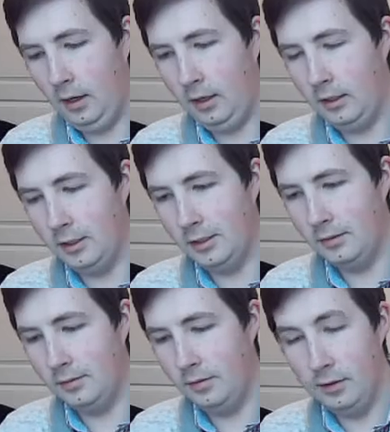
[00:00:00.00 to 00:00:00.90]

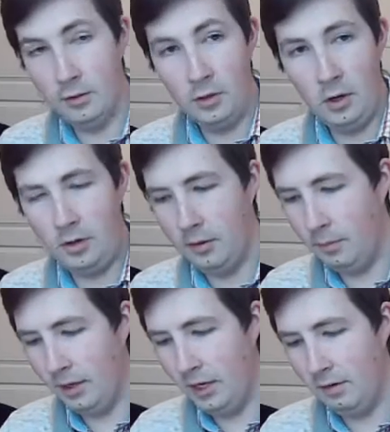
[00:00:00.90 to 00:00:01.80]
There's a note at the
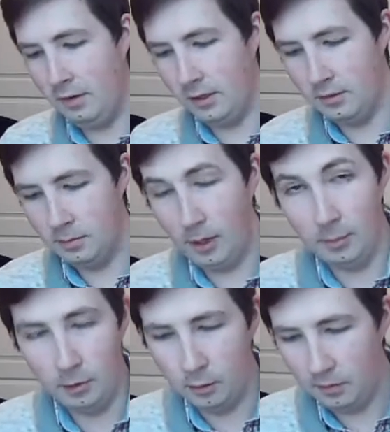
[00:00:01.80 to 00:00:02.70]
beginning of this
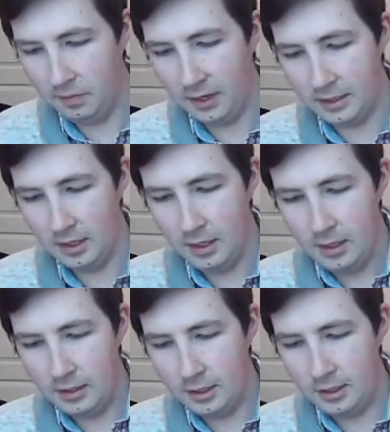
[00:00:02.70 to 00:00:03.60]
by Boba Fett.
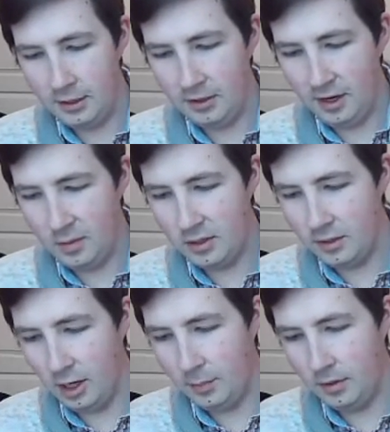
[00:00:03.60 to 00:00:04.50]
Dengar gave me
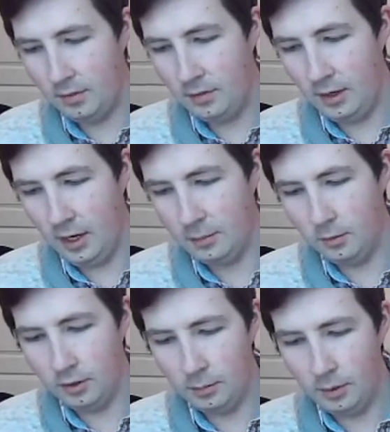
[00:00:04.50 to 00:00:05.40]
this copy of the
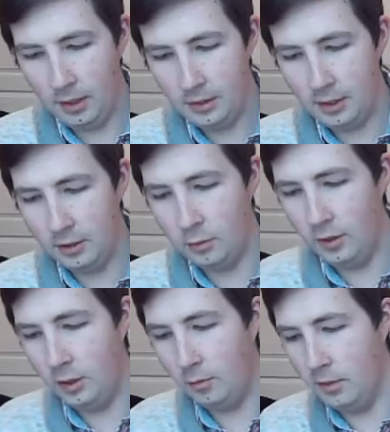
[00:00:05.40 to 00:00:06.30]
handbook. Bossk and
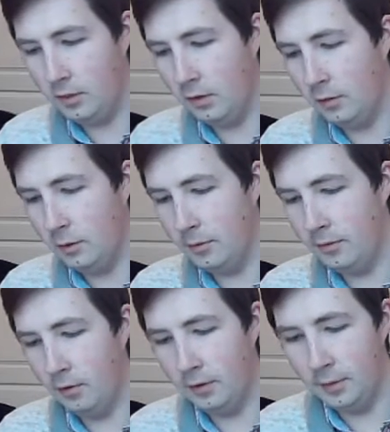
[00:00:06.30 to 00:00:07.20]
Greedo must have owned it
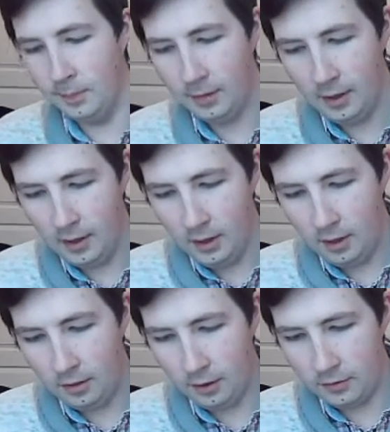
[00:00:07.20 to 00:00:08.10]
before him.
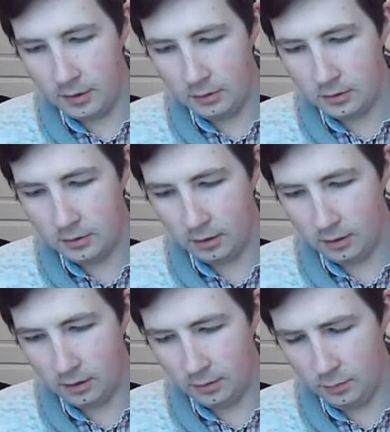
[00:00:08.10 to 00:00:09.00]
Their notes
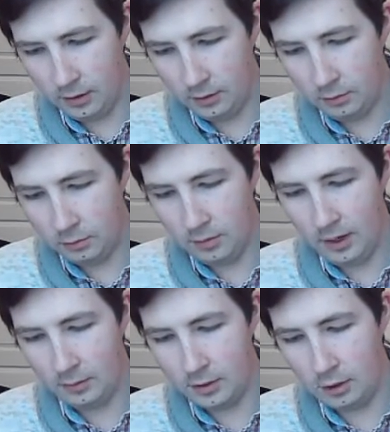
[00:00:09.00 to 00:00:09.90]
are written
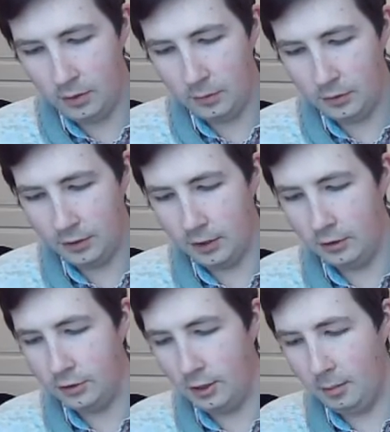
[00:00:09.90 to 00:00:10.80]
throughout. Knowing what the
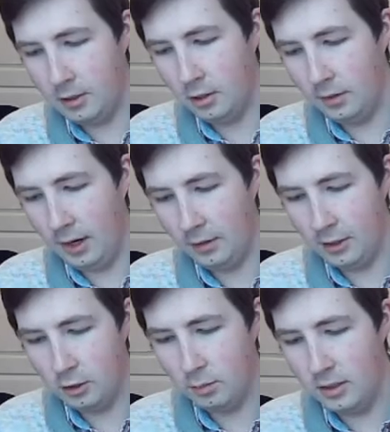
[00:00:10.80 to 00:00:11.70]
guild is up to and how
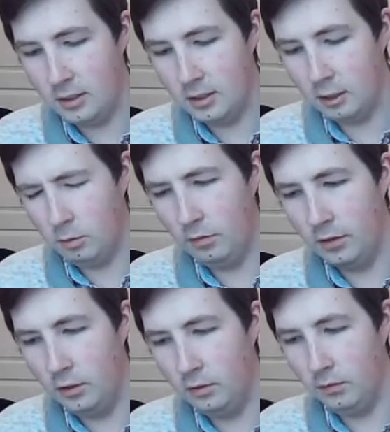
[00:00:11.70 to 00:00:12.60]
they do business has
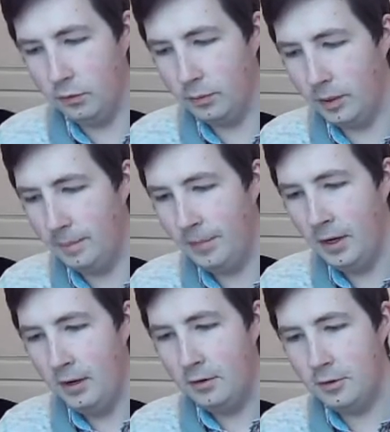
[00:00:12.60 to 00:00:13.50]
proven useful to me.
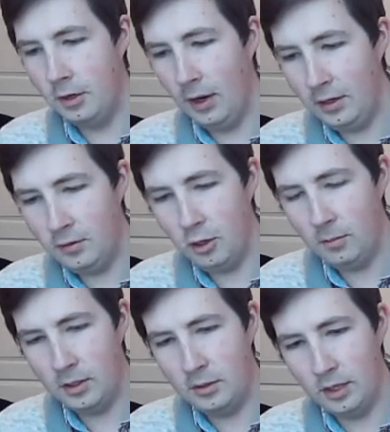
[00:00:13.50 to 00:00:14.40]
So I don't
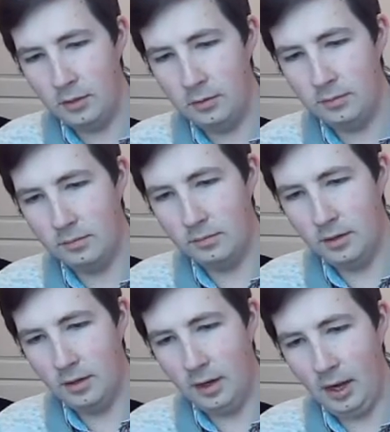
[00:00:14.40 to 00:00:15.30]
know much.
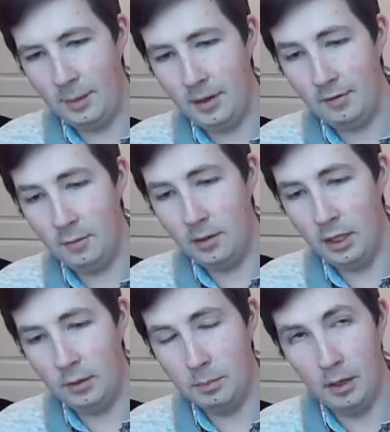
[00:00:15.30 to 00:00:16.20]
I'm not
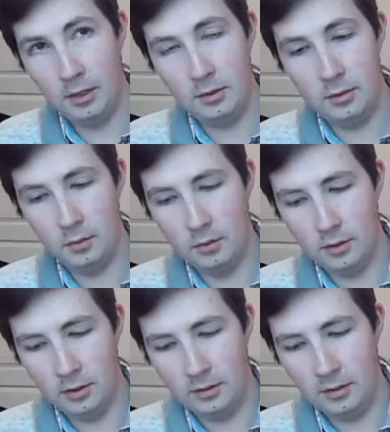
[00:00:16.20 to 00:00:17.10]
familiar with Bossk
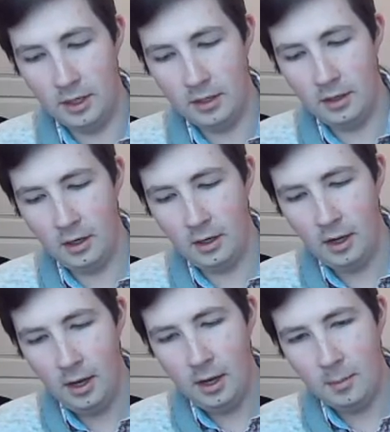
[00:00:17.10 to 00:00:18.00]
or
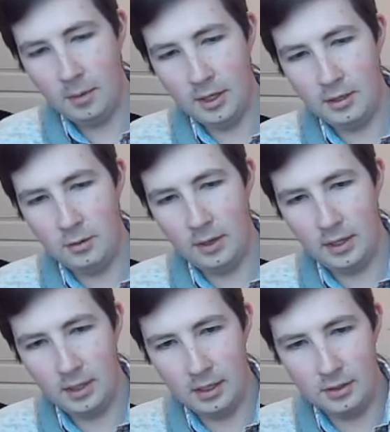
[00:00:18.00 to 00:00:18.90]
Dengar, but I do
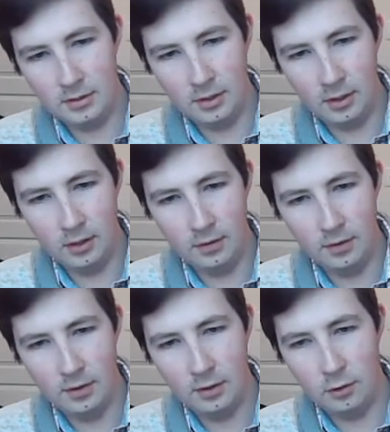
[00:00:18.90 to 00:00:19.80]
recognize
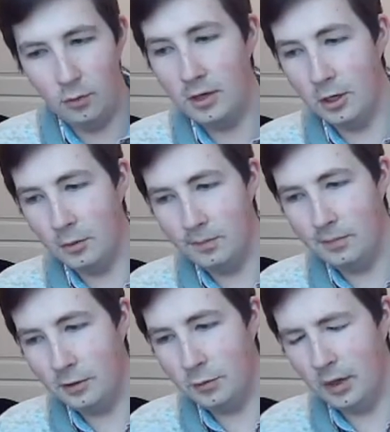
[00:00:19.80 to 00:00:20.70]
Greedo
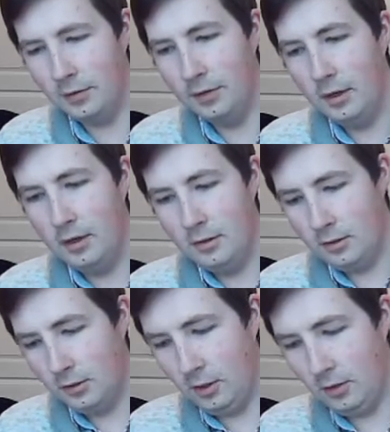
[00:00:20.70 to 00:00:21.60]
as well.
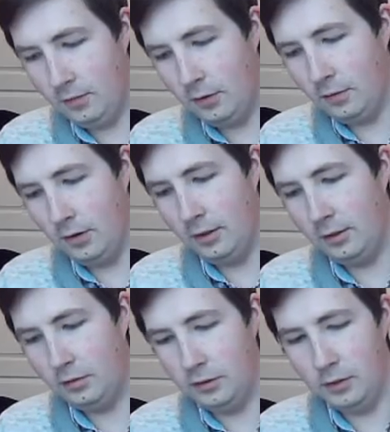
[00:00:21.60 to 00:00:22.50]
So there are a few fun
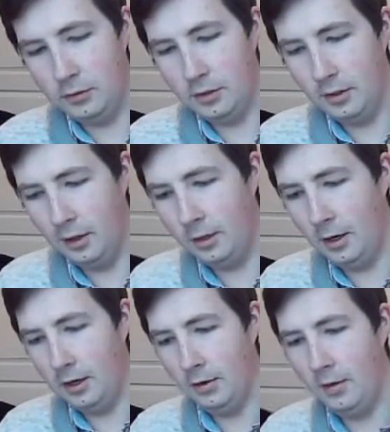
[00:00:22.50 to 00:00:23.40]
little notes in
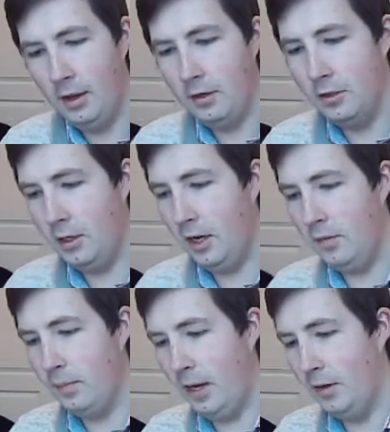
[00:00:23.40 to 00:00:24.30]
here. Just kind
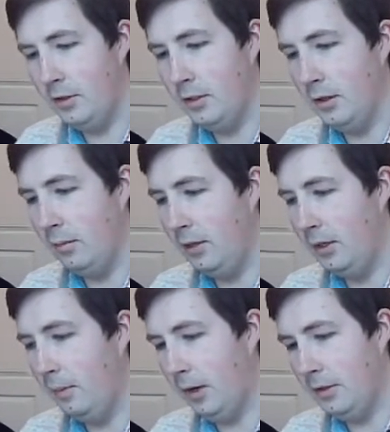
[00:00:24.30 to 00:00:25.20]
of about,
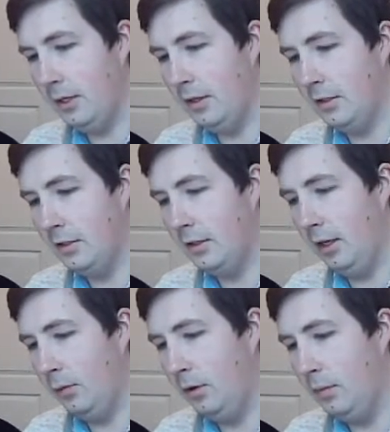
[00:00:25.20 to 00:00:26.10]
being a bounty hunter and
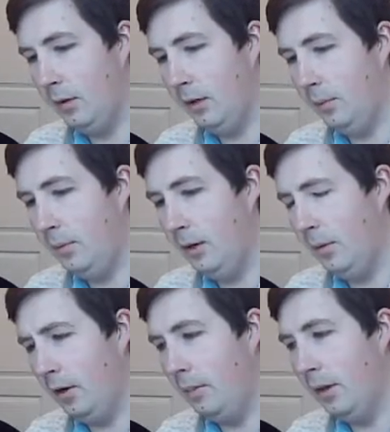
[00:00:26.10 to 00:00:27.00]
like what
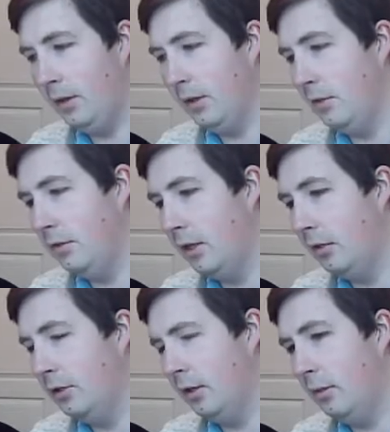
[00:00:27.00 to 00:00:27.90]
being part of the Bounty Hunters
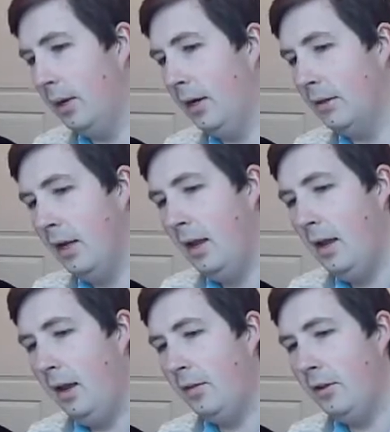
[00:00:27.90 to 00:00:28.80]
Guild is all about.
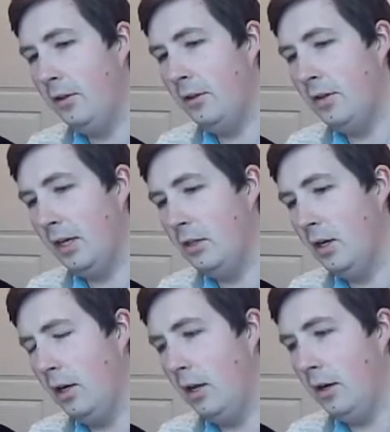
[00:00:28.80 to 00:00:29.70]
Then there's a
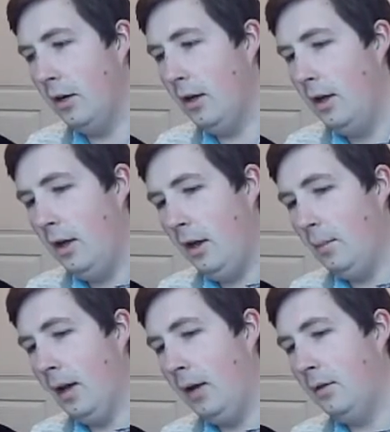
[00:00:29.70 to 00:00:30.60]
section in here
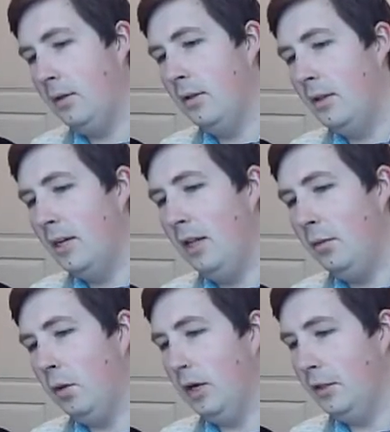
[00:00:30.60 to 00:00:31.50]
about the
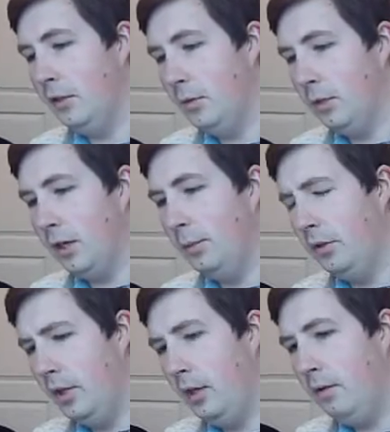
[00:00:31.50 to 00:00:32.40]
Death Watch, which I
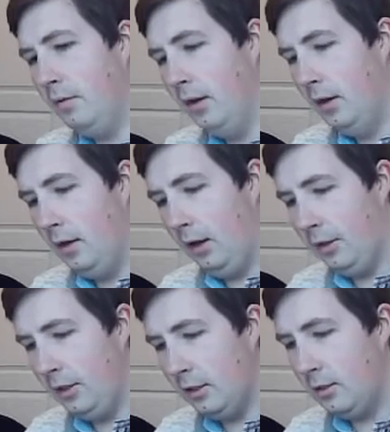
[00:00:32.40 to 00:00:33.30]
think
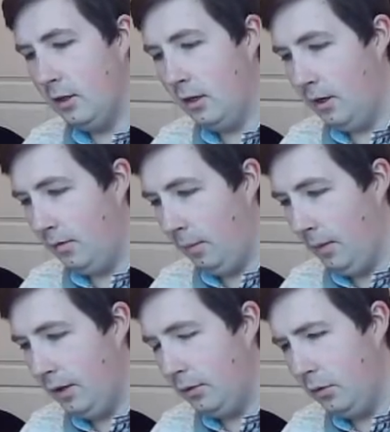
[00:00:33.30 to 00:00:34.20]
that's a
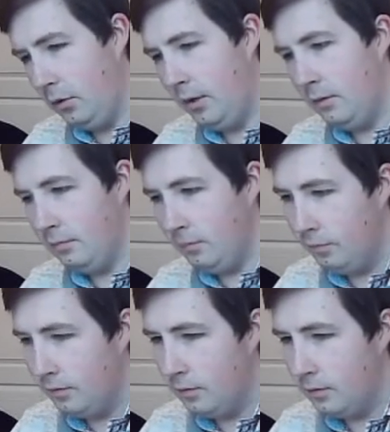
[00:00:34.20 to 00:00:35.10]
Mandalorian
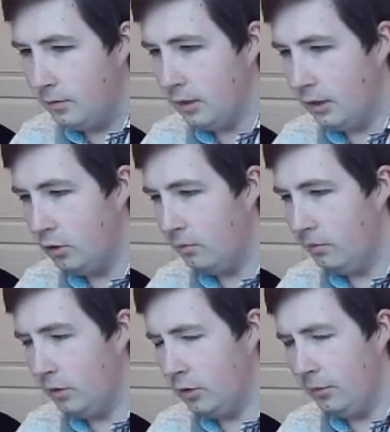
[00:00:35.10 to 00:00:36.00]

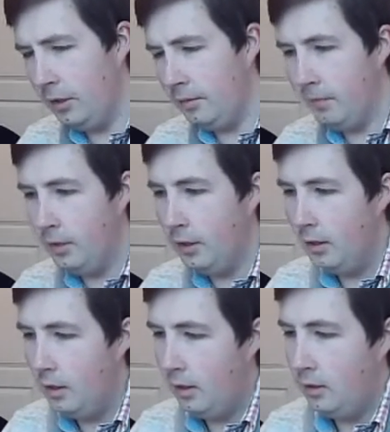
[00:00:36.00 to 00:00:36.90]
section or something.
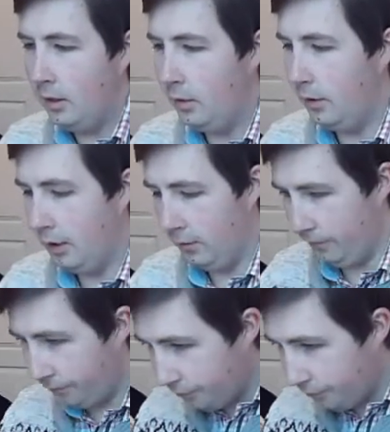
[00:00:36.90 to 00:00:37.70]
Here we go.